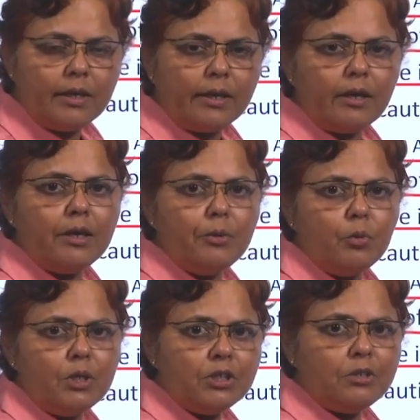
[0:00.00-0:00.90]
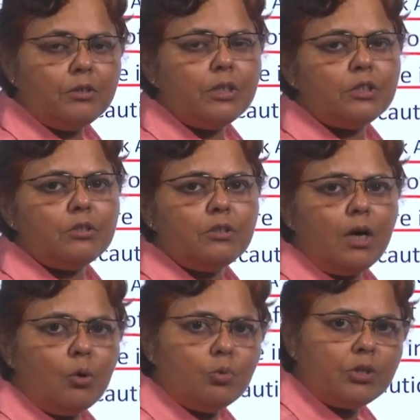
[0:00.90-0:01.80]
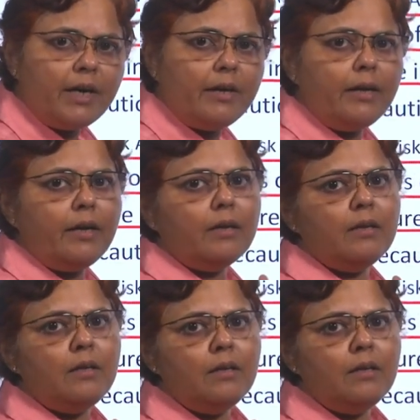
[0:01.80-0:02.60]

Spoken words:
taking into consideration the outstanding